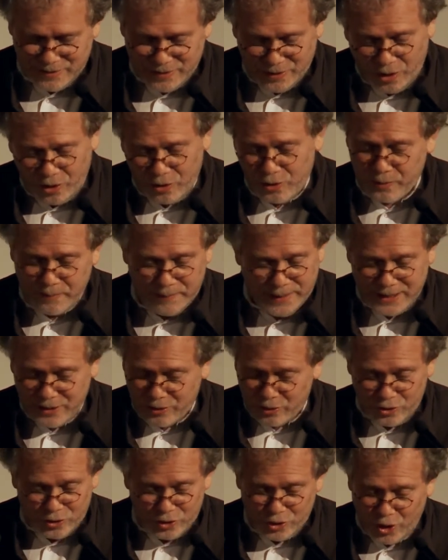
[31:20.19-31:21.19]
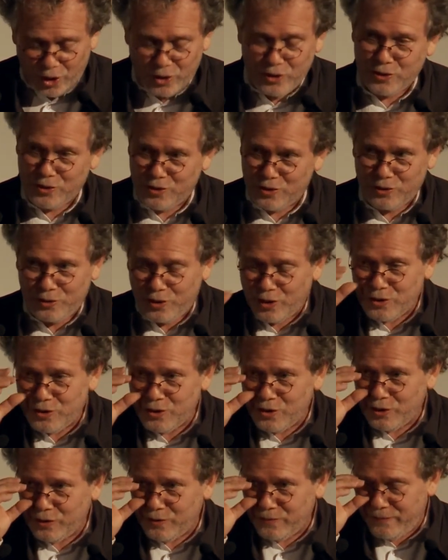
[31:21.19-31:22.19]
The old man does
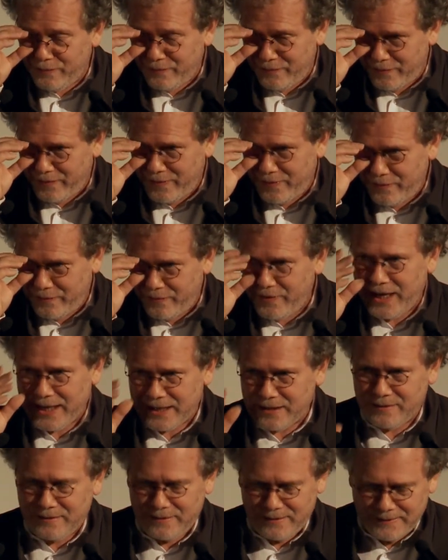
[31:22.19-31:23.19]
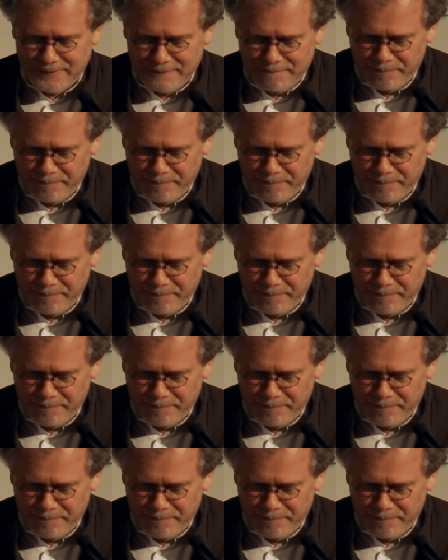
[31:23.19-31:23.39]
not fight.